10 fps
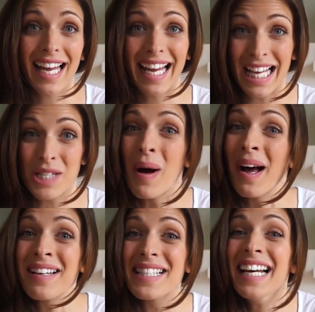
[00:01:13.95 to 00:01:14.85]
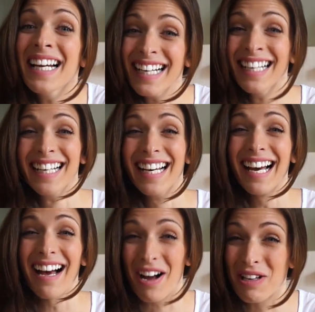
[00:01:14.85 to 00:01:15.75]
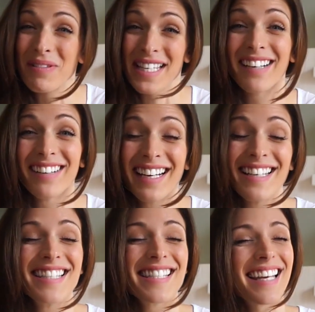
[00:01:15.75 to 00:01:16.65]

it gets worse. Are you serious?